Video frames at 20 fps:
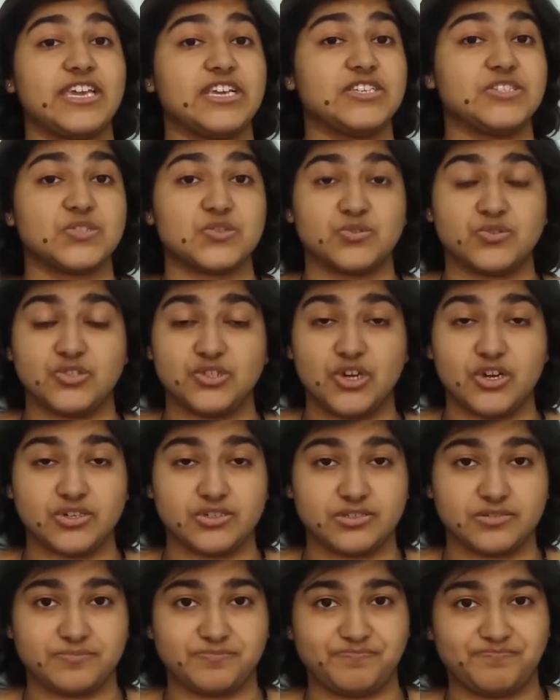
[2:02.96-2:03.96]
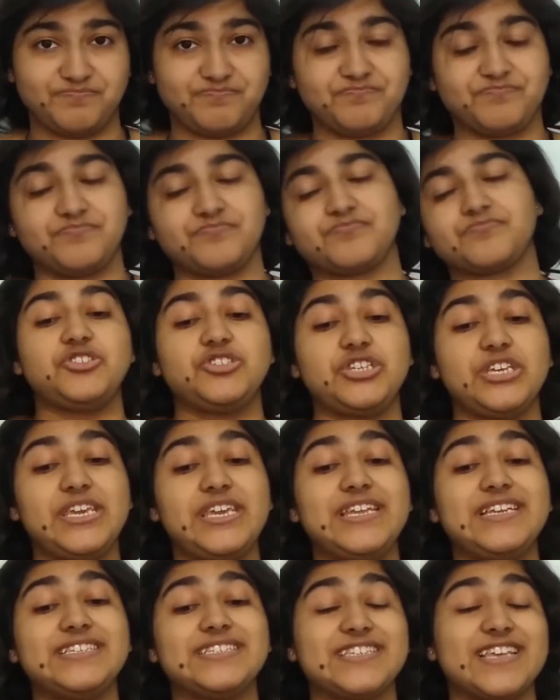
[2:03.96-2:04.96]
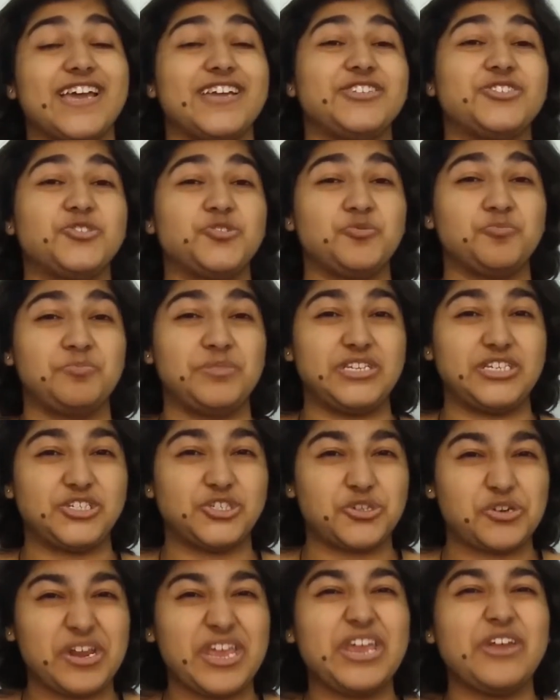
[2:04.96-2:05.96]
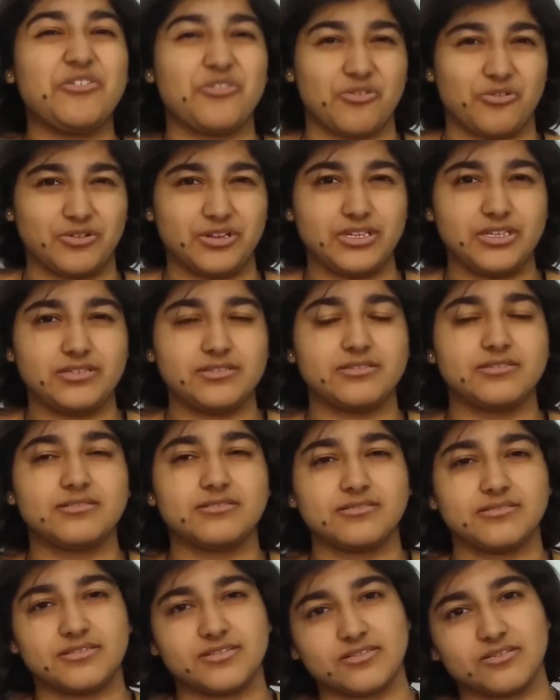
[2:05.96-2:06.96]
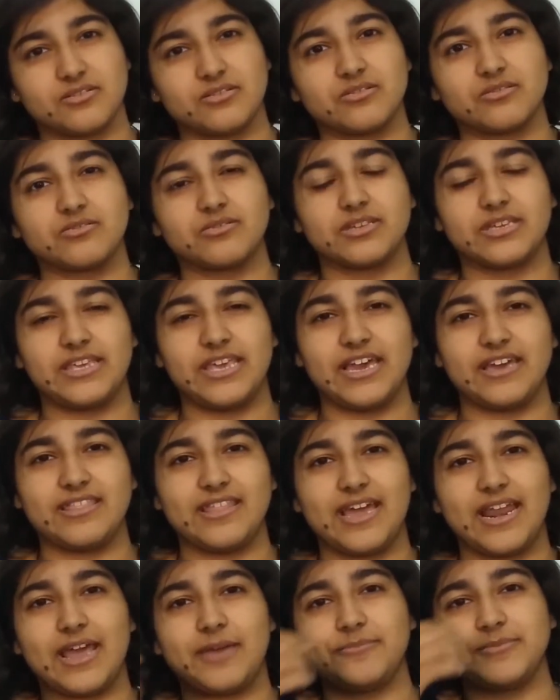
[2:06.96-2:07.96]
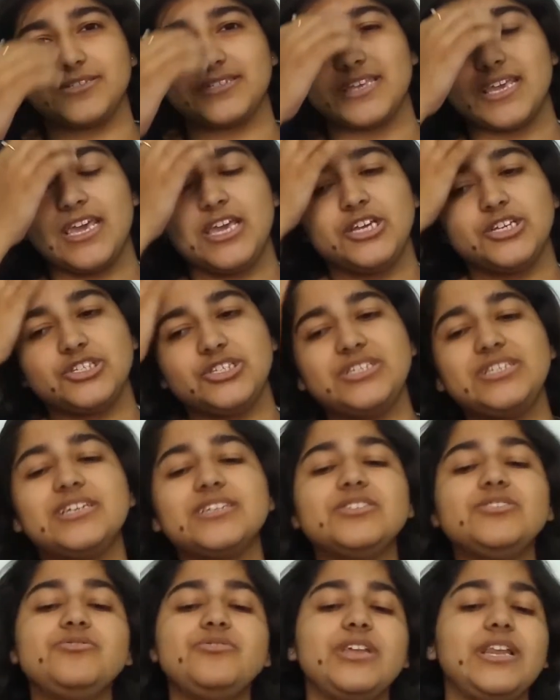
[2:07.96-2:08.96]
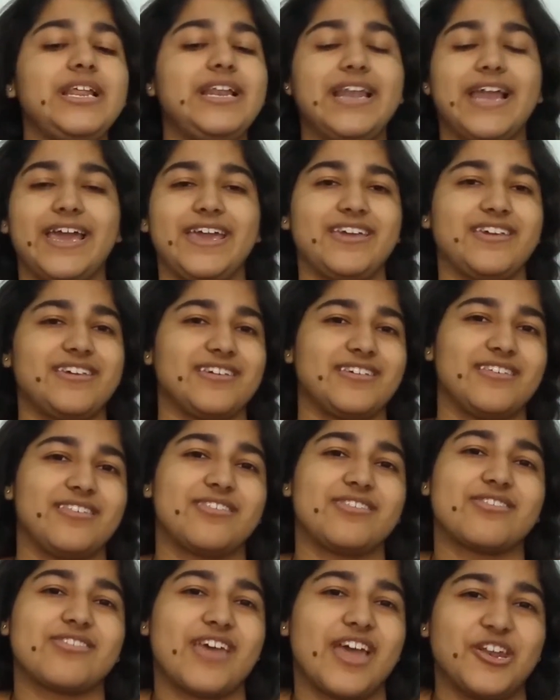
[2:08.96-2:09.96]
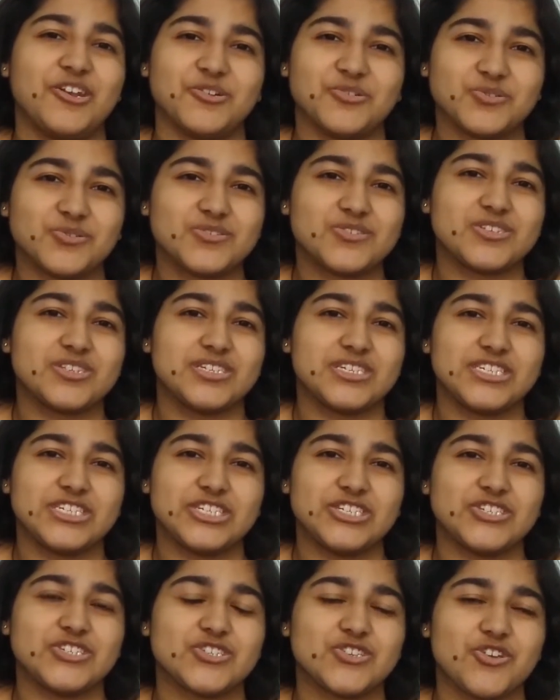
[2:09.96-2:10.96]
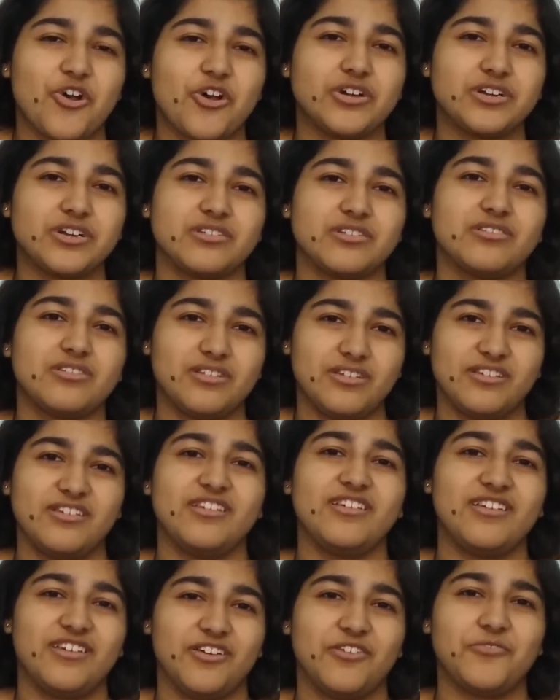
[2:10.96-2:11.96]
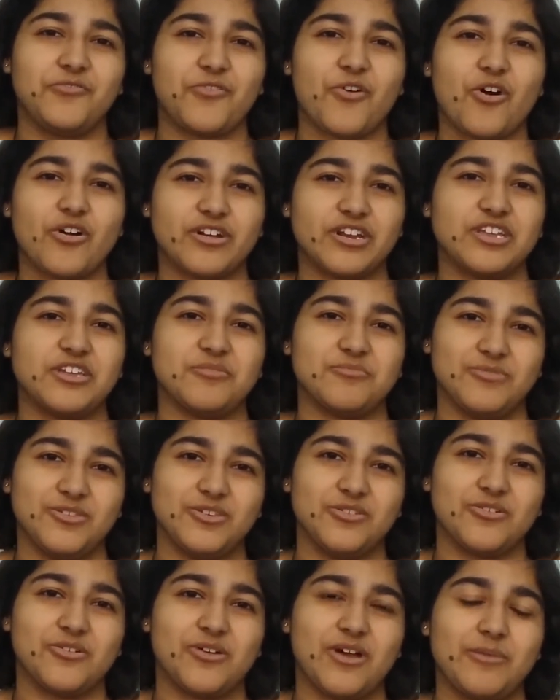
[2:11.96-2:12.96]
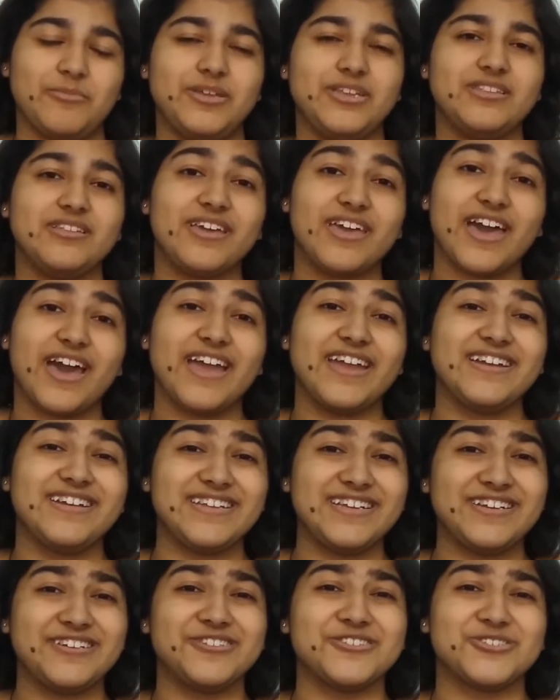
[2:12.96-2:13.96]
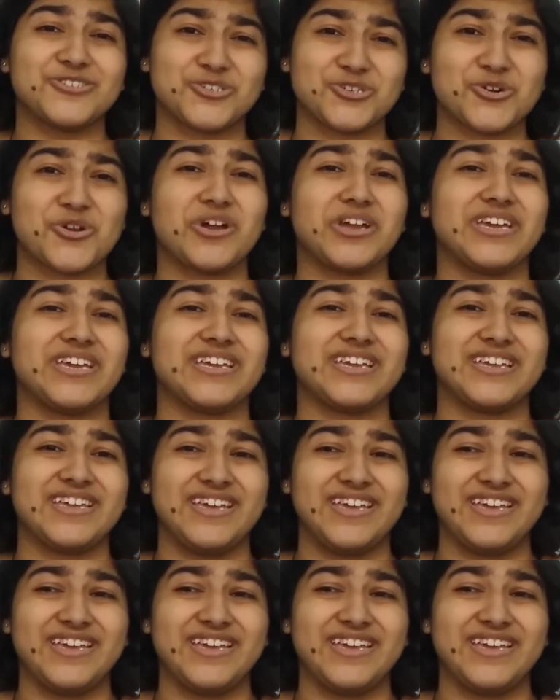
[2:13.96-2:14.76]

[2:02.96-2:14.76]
his own daughter. She decides to betray Ronan. So yeah, that happens. She doesn't really like Thanos. She's not for him, you know. I mean, the guy did destroy